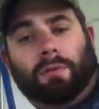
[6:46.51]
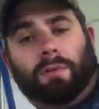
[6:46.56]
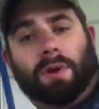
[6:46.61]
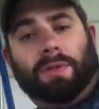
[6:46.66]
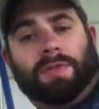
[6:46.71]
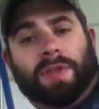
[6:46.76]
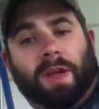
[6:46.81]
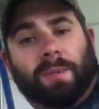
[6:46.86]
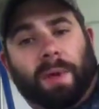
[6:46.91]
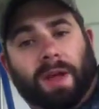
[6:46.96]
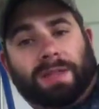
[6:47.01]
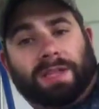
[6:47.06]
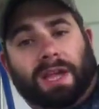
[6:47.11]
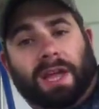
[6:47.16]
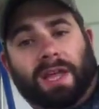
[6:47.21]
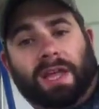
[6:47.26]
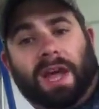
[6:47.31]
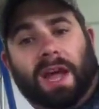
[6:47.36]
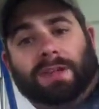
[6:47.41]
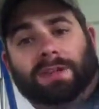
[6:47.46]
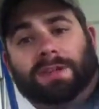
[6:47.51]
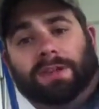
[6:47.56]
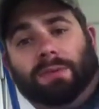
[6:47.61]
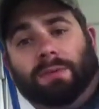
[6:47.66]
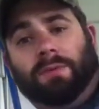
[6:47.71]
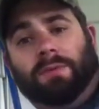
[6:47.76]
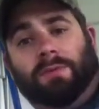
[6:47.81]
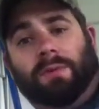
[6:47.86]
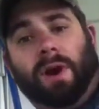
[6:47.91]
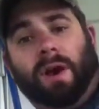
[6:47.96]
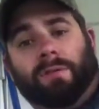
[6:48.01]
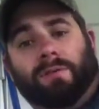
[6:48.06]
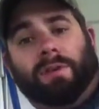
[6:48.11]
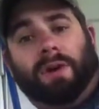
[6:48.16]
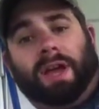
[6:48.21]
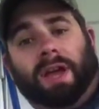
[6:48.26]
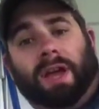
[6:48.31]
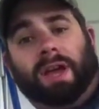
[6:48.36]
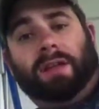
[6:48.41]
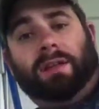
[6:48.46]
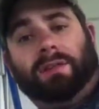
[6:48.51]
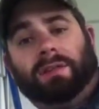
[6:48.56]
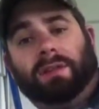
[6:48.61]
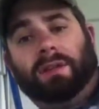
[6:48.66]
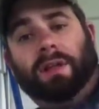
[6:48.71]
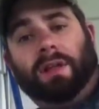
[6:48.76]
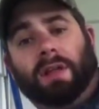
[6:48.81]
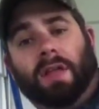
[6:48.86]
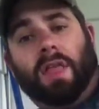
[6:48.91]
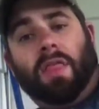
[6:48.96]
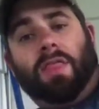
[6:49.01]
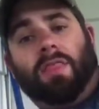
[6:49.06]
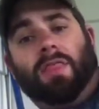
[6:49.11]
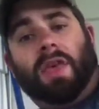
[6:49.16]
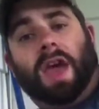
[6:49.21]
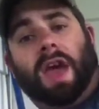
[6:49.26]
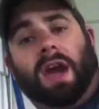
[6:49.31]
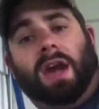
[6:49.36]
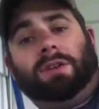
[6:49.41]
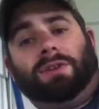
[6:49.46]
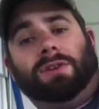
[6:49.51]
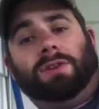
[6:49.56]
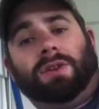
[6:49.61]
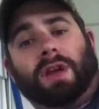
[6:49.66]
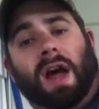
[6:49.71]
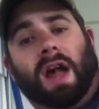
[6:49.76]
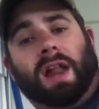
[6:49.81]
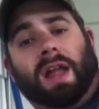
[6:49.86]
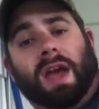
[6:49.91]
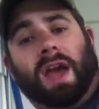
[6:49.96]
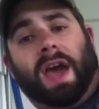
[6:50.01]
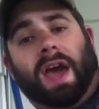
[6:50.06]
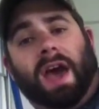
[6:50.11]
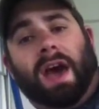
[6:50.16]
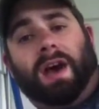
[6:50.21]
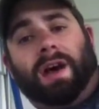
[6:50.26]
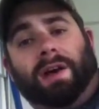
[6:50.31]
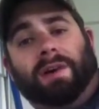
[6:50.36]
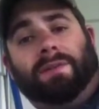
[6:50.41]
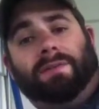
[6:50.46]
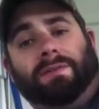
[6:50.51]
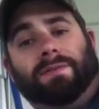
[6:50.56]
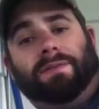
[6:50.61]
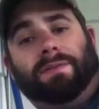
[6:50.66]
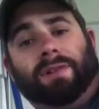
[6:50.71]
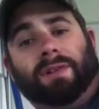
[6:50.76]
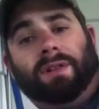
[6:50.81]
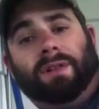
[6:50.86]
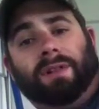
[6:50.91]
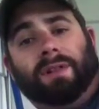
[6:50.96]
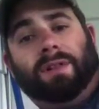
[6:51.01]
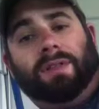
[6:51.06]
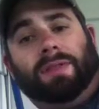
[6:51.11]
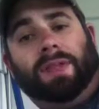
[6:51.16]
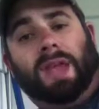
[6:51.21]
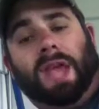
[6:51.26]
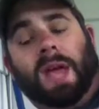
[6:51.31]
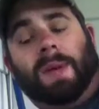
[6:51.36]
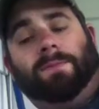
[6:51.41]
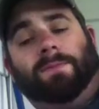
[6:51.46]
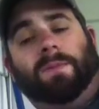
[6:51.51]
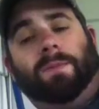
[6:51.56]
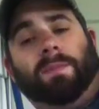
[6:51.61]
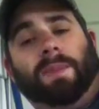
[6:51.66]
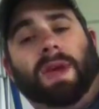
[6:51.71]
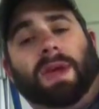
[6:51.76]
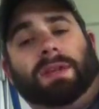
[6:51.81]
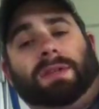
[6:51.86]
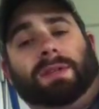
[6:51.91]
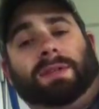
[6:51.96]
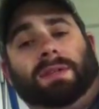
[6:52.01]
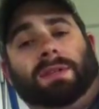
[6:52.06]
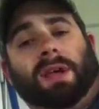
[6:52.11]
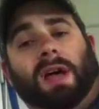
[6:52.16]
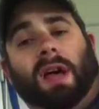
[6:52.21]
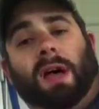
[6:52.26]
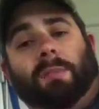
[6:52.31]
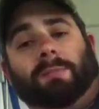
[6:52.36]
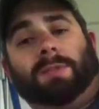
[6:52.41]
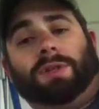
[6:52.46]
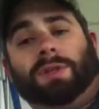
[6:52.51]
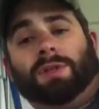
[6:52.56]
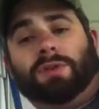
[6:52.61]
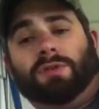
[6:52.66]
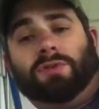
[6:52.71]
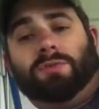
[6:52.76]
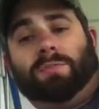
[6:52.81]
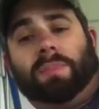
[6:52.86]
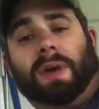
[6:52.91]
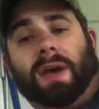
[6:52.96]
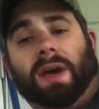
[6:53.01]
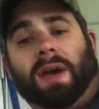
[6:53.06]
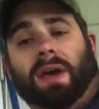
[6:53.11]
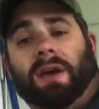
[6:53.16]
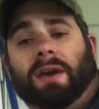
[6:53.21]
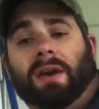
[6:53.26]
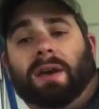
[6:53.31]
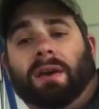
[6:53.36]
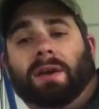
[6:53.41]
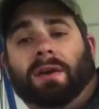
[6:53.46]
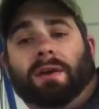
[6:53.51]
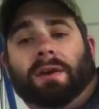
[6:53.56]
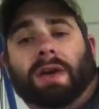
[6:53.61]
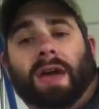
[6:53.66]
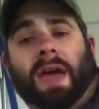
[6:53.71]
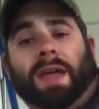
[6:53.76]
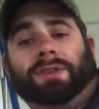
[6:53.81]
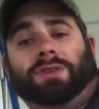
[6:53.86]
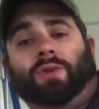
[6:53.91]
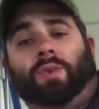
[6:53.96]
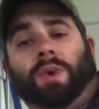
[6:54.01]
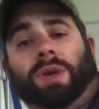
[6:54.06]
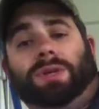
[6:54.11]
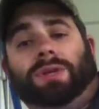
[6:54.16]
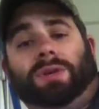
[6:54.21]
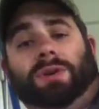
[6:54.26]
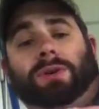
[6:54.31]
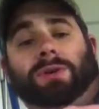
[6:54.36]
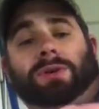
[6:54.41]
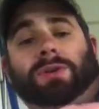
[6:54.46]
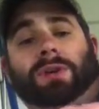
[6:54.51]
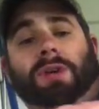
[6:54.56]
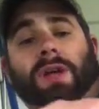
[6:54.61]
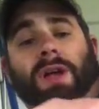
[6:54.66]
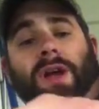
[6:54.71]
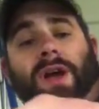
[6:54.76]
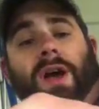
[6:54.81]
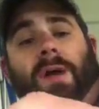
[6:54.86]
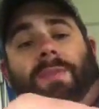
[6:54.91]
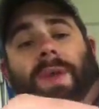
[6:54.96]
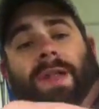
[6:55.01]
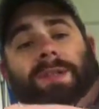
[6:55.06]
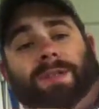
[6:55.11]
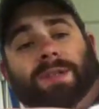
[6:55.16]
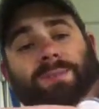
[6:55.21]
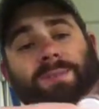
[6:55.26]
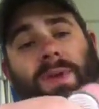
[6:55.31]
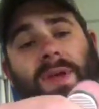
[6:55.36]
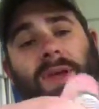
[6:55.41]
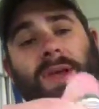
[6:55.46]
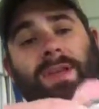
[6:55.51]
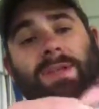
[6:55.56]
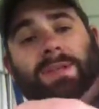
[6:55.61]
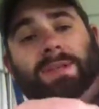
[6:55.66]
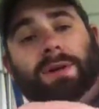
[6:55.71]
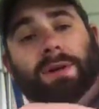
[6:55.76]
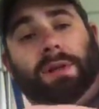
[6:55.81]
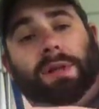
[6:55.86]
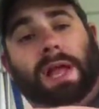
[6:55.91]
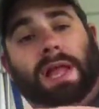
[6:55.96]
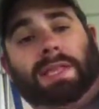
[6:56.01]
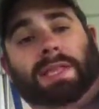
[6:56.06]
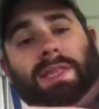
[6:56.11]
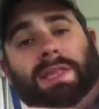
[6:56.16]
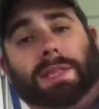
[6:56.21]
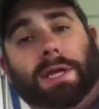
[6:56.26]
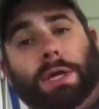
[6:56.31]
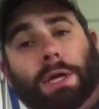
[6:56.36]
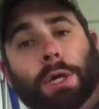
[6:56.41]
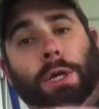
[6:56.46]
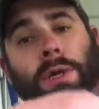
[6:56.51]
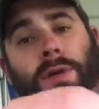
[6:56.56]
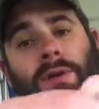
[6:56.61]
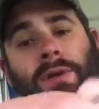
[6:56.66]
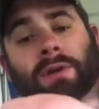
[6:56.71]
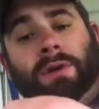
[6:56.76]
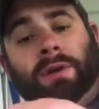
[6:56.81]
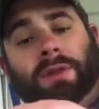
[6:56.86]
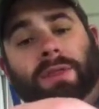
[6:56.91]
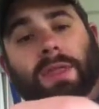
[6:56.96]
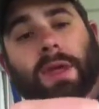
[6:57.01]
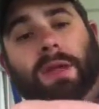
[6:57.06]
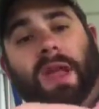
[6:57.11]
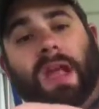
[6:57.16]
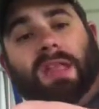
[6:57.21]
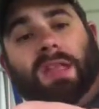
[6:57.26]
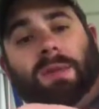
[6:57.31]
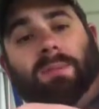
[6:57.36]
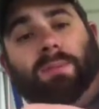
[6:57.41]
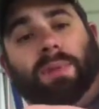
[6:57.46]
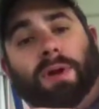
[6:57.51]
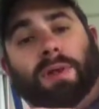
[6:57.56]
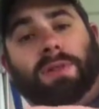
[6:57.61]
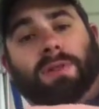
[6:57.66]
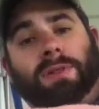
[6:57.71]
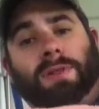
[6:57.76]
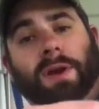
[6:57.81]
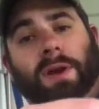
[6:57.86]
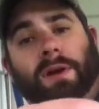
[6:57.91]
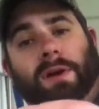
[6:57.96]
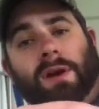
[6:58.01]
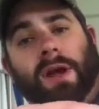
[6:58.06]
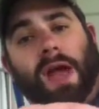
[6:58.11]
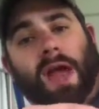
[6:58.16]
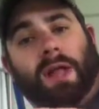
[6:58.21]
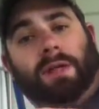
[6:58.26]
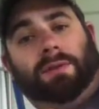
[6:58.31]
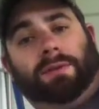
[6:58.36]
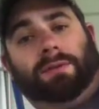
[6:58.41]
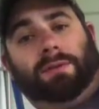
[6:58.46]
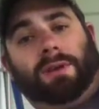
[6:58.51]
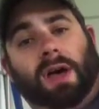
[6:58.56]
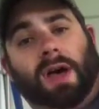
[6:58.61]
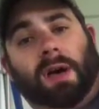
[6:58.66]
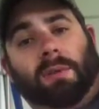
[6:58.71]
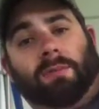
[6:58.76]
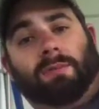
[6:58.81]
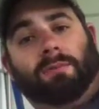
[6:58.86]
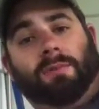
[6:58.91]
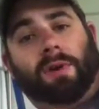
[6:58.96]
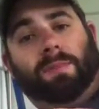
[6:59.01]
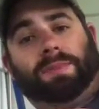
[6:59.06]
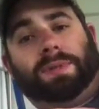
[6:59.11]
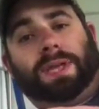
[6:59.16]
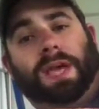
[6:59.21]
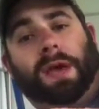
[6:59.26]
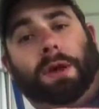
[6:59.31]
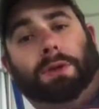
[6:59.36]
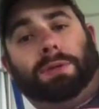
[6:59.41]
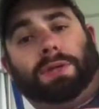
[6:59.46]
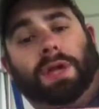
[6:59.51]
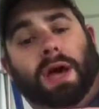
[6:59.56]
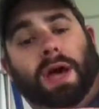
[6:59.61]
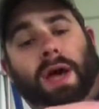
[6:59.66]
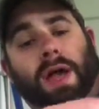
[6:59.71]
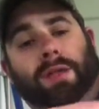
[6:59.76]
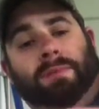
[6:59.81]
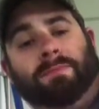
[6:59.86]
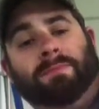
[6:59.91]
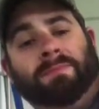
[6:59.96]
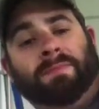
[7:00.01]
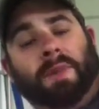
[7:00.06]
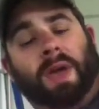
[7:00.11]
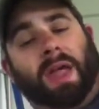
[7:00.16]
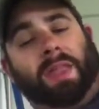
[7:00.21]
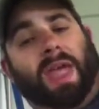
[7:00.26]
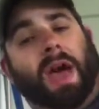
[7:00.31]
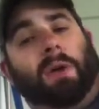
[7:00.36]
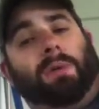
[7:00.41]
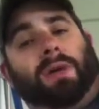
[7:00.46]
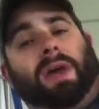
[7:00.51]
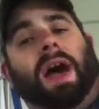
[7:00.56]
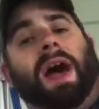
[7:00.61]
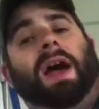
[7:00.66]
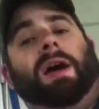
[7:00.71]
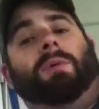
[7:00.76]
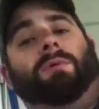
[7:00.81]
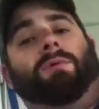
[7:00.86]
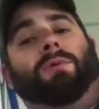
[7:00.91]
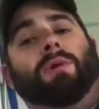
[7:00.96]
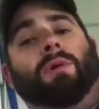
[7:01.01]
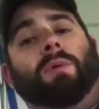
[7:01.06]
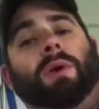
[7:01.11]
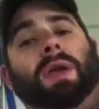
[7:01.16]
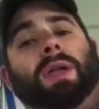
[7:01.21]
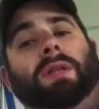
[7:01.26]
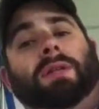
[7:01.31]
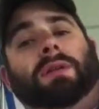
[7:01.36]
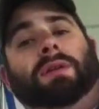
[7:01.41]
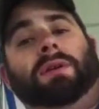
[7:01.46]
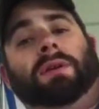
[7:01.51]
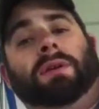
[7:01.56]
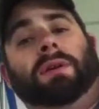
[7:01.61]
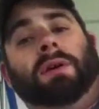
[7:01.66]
One thing about the Cadets too, before I forget, they do not have the infamous toothpick and tweezers. That's just because they're a lot thinner. They'd have to put thicker handle grip scales on, and that would kind of ruin